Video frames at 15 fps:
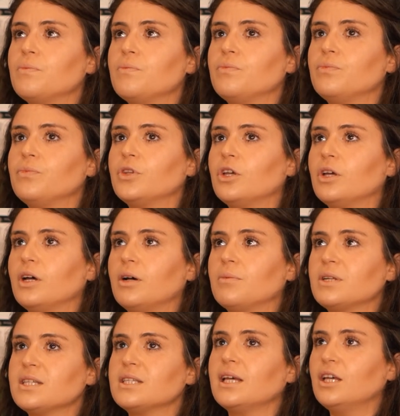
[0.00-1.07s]
I'm going to say a
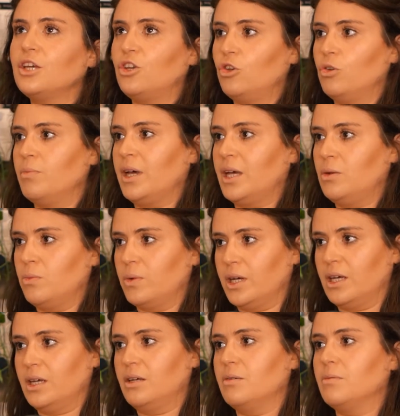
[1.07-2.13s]
humane way,
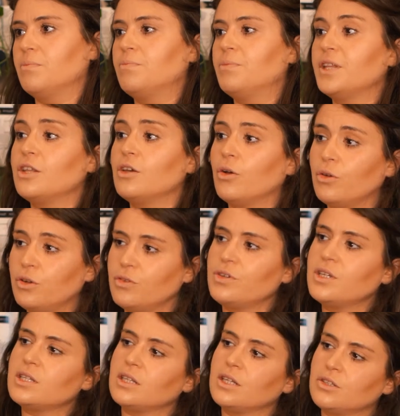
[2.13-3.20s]
but the only reason I don't
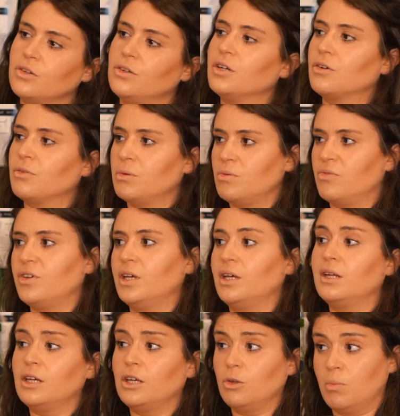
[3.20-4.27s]
agree with it in a
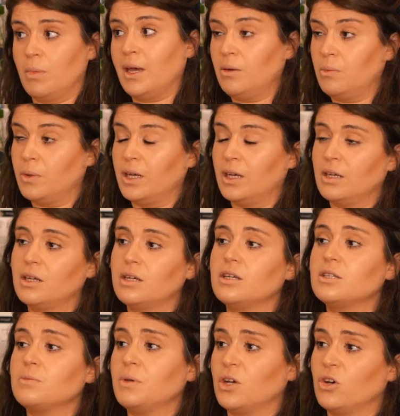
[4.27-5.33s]
humane way is
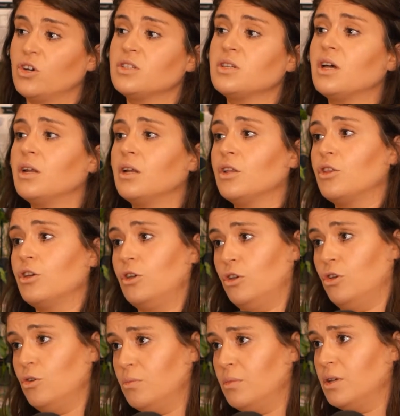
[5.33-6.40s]
because another
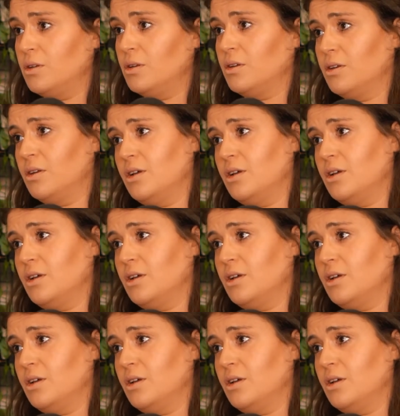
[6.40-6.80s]
human has